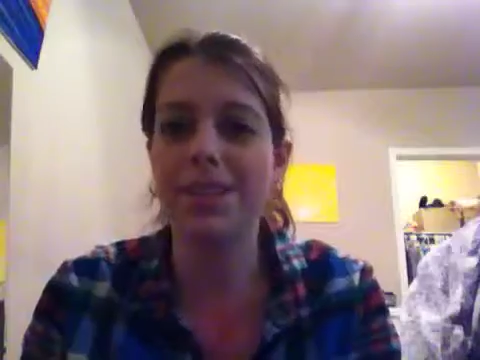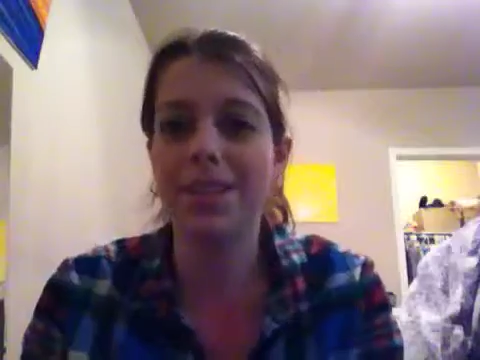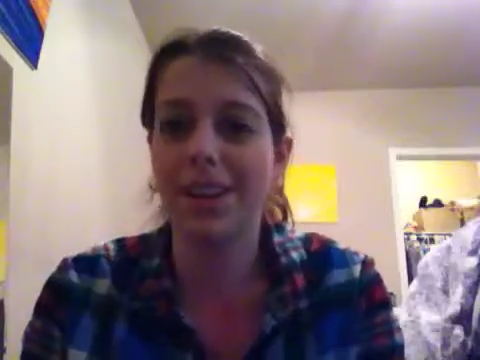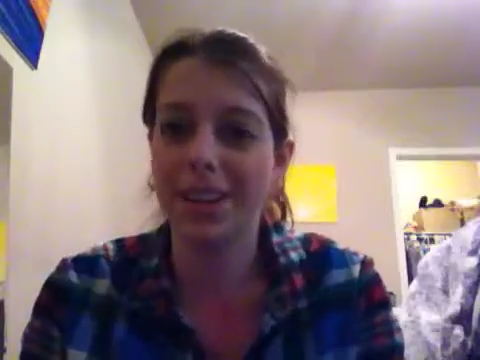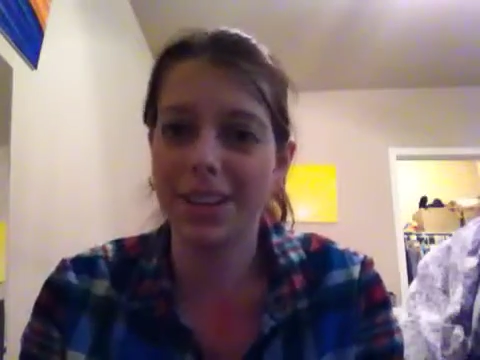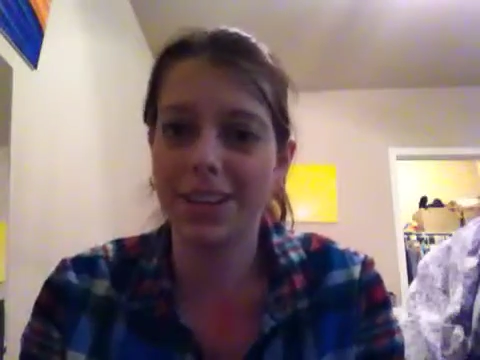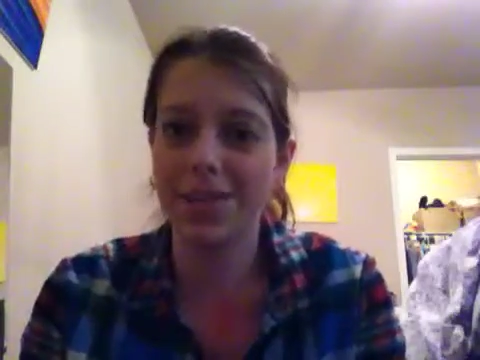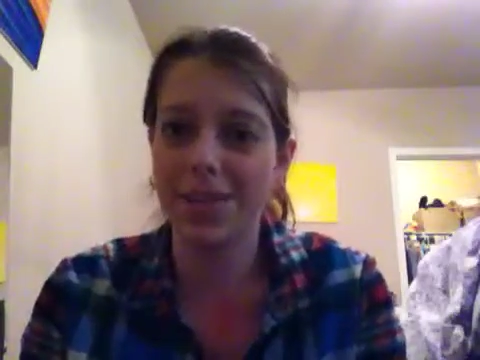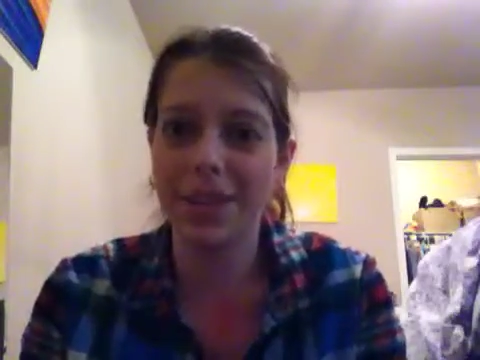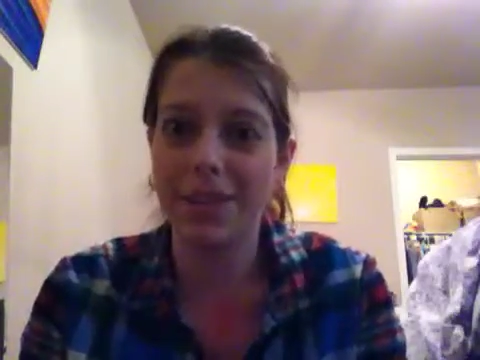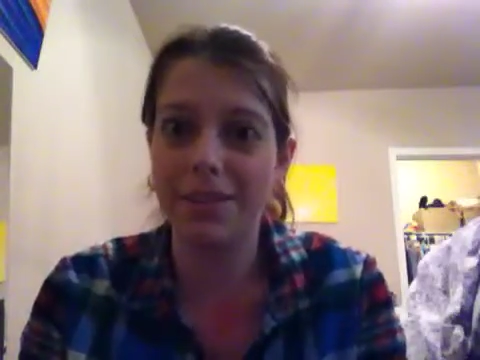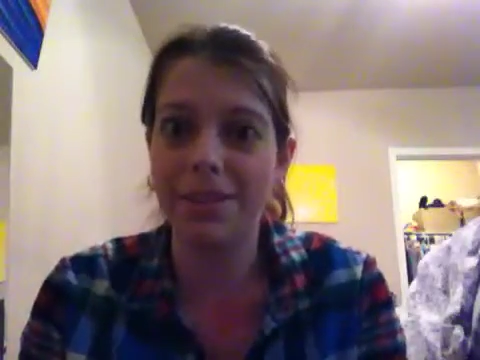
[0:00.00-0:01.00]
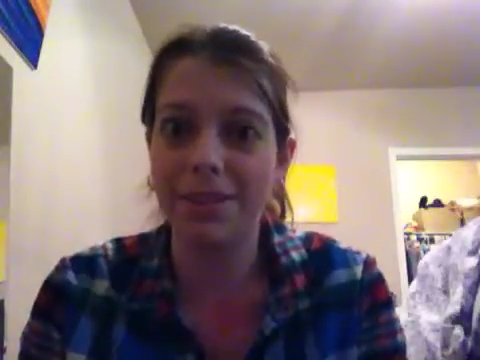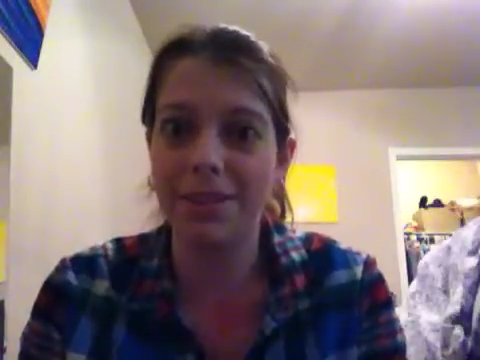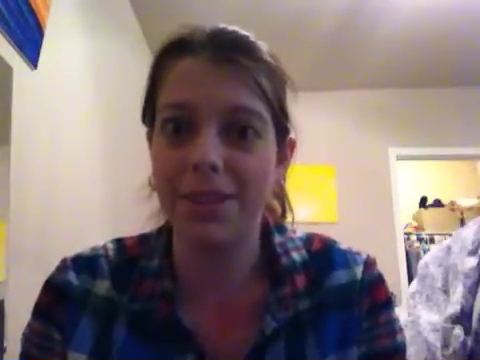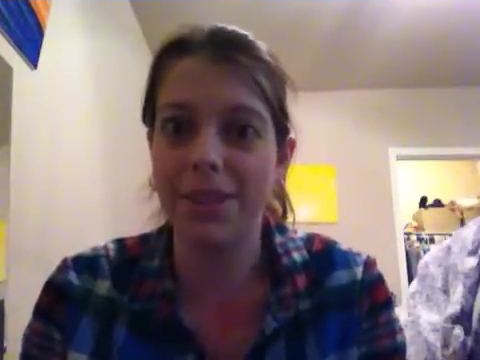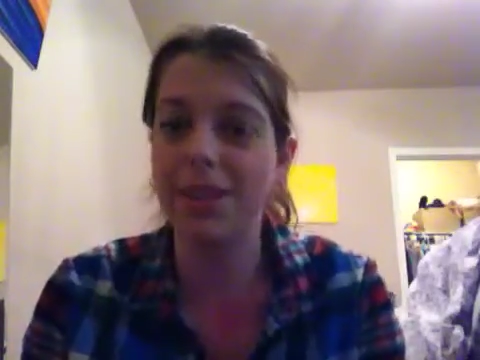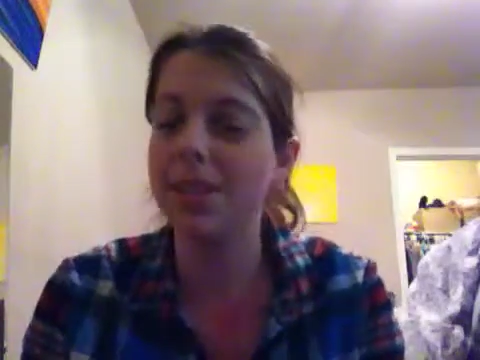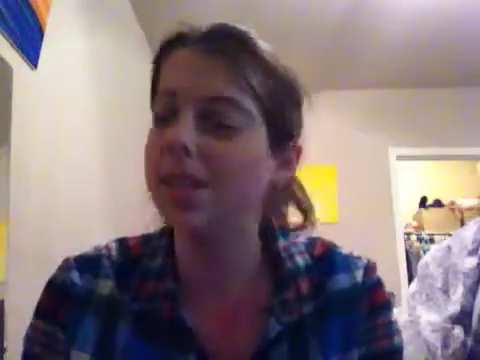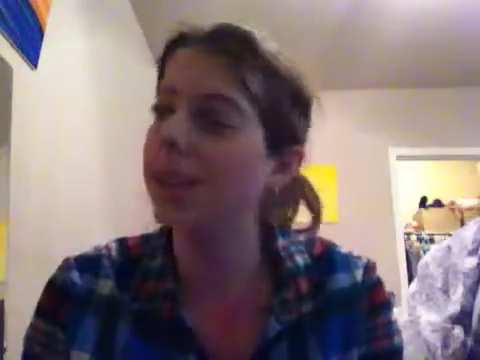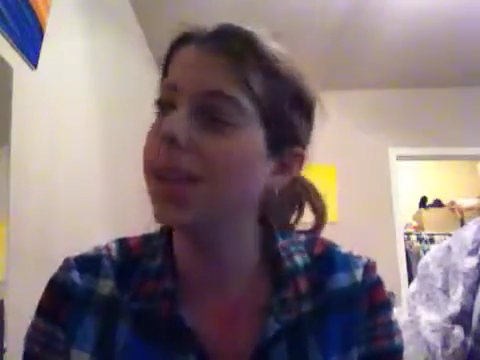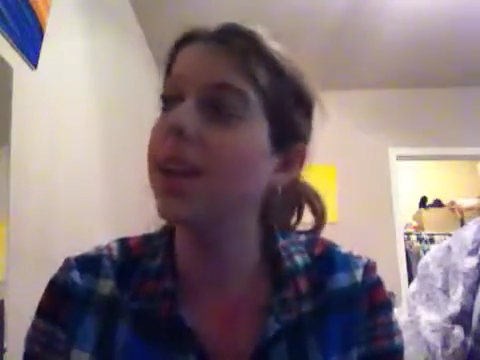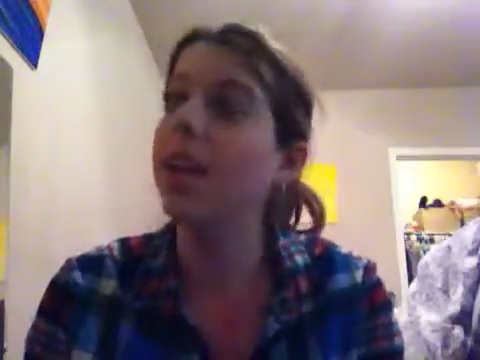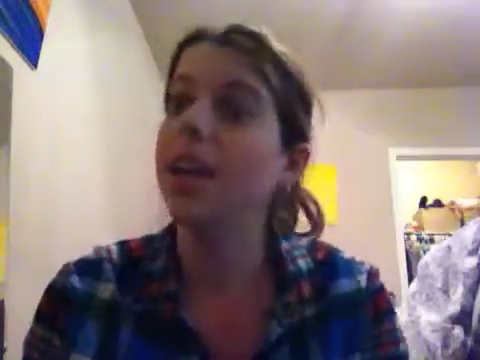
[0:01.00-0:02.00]
not that you should ever do this,
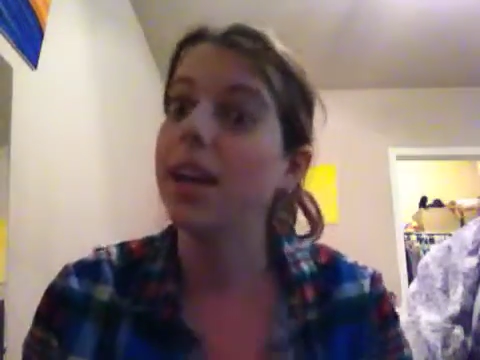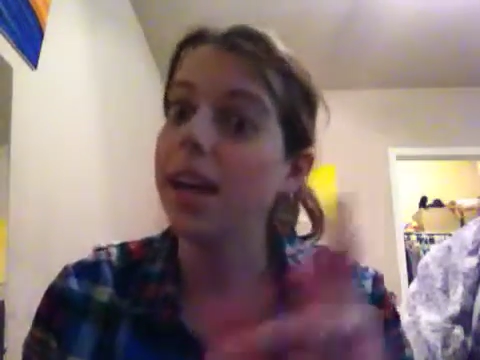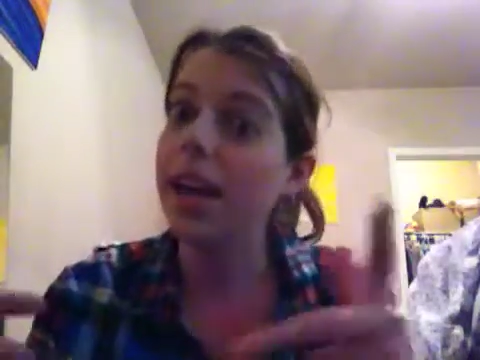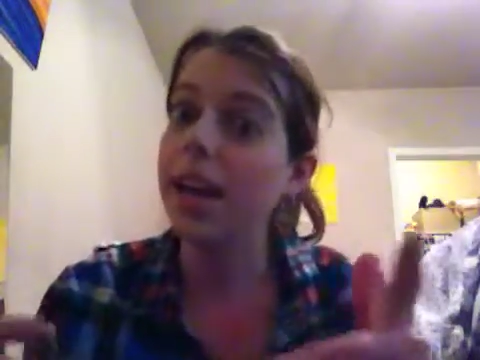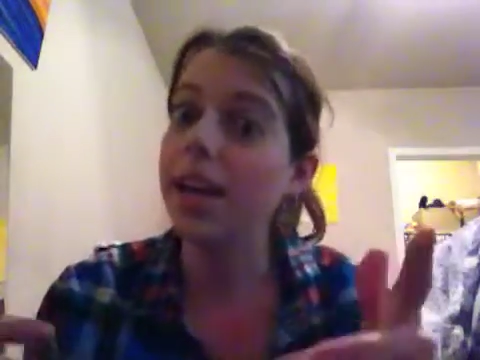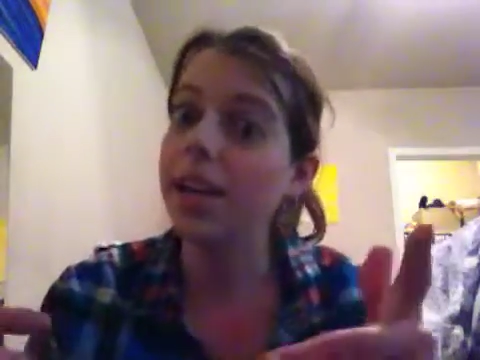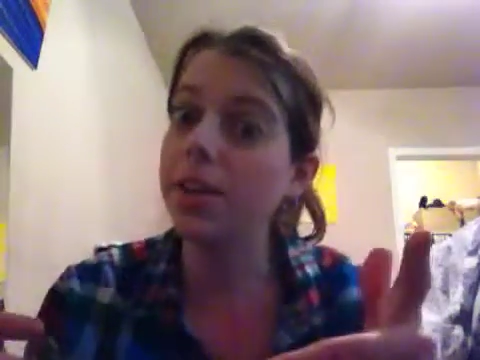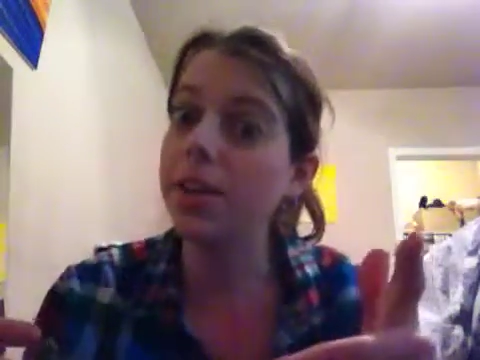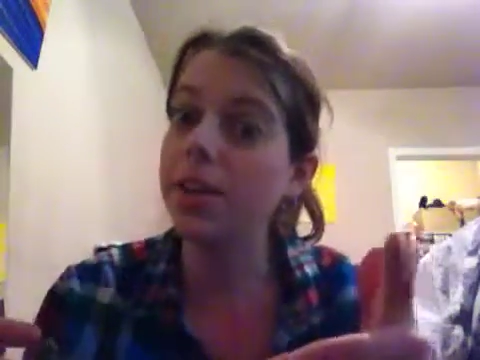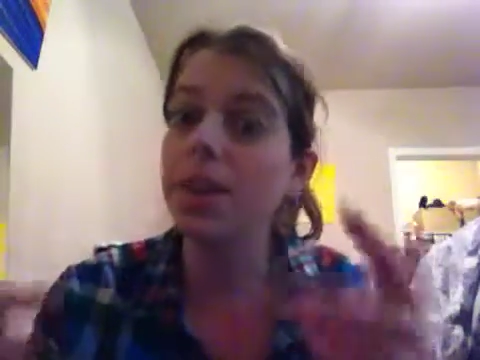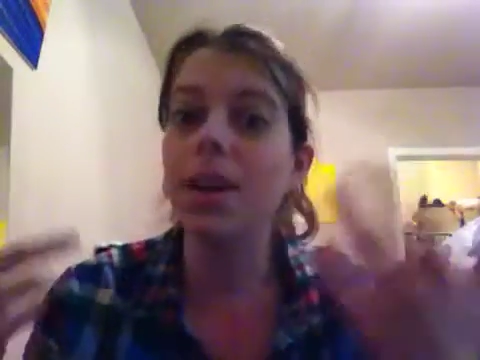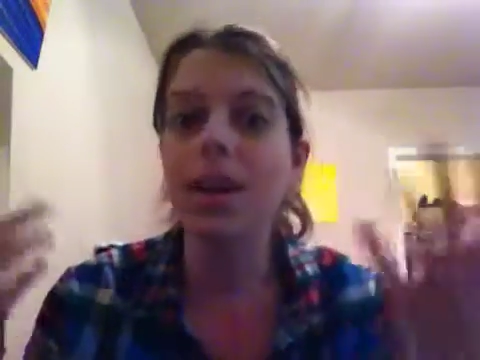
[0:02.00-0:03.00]
like, hey you,